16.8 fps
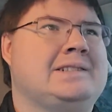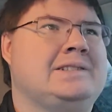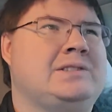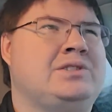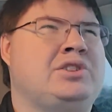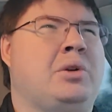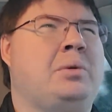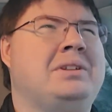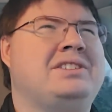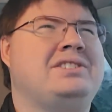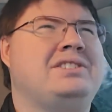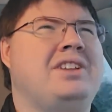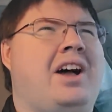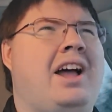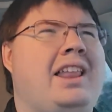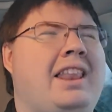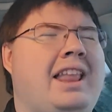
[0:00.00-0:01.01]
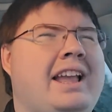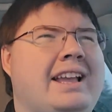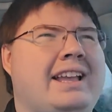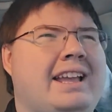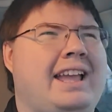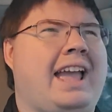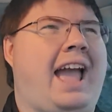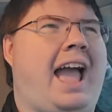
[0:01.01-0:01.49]
So it's not
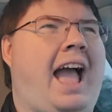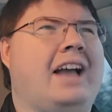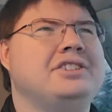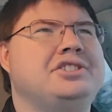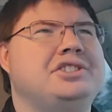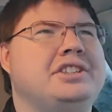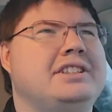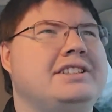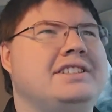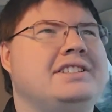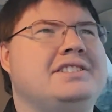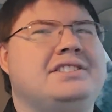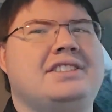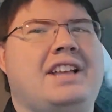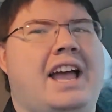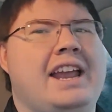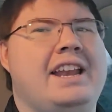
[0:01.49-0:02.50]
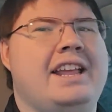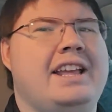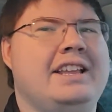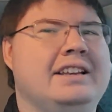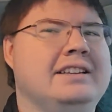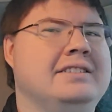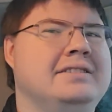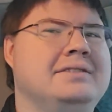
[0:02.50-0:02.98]
like caching the sign
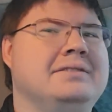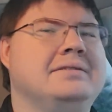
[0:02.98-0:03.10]
in.